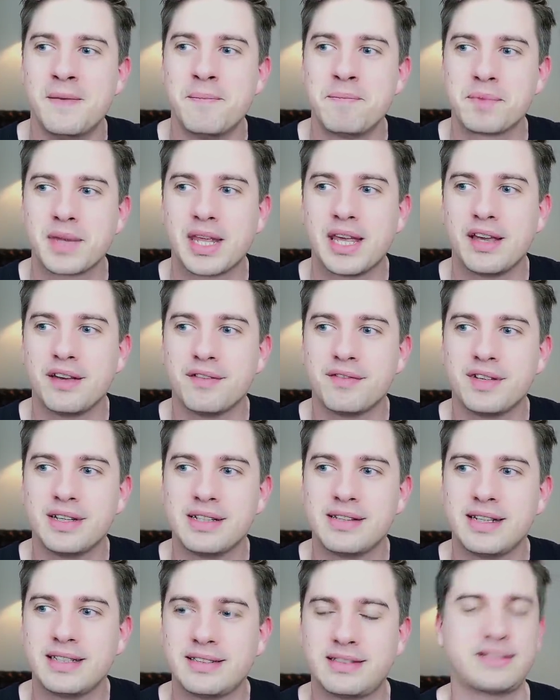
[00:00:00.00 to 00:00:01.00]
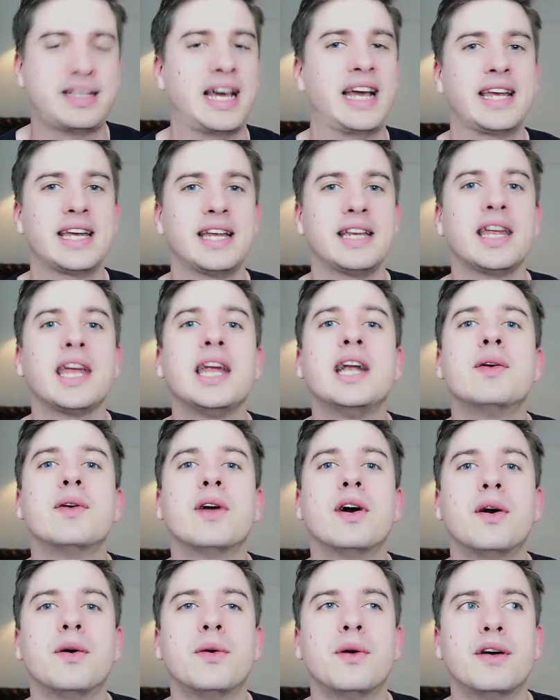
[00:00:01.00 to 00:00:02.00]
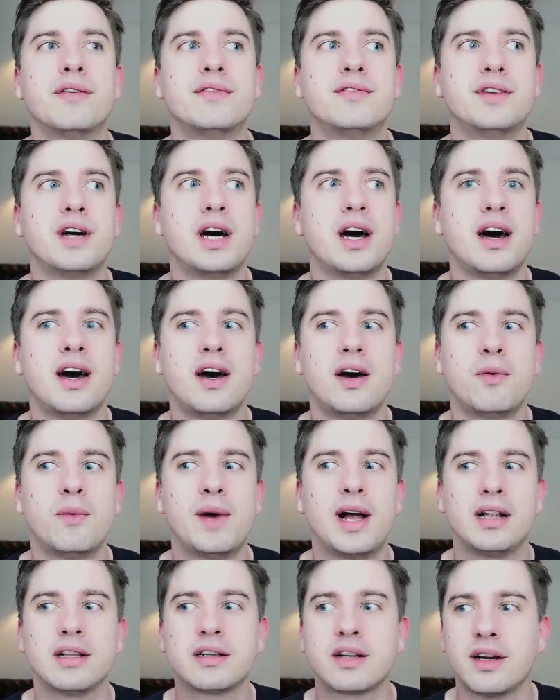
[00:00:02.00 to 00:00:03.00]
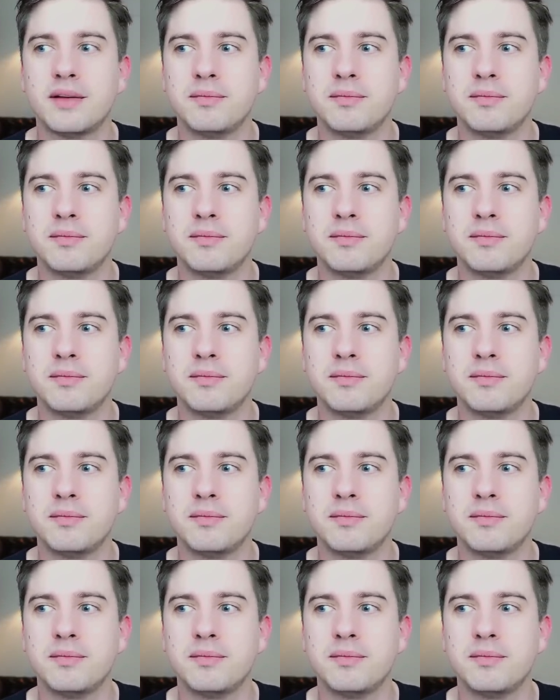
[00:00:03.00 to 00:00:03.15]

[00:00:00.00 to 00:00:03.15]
give this Tekken hero the welcome